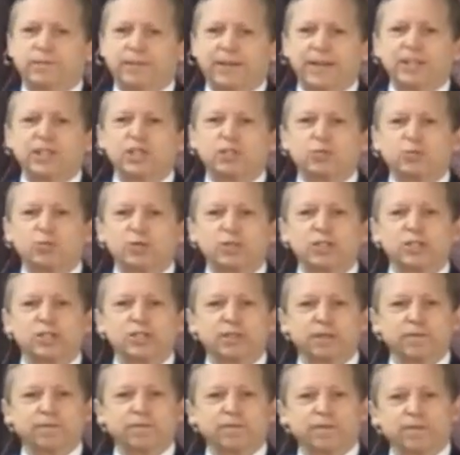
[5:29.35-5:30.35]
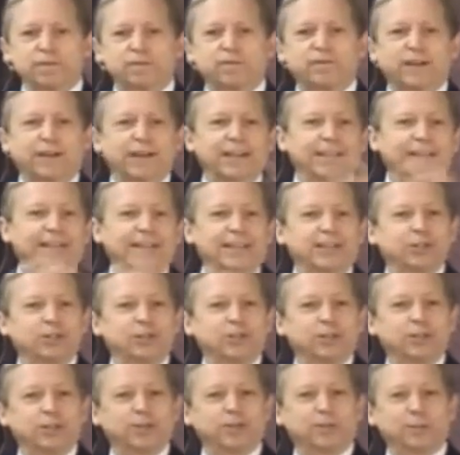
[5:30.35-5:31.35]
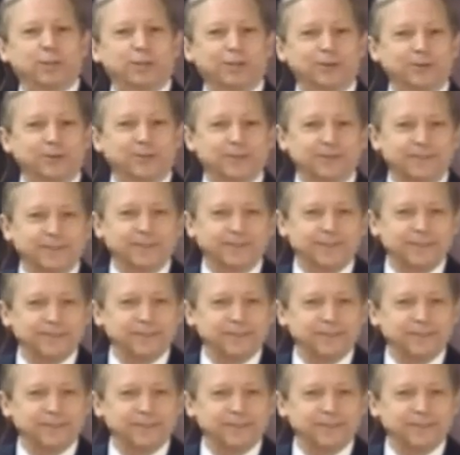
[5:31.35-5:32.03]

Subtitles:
vice president for finance at Intermountain.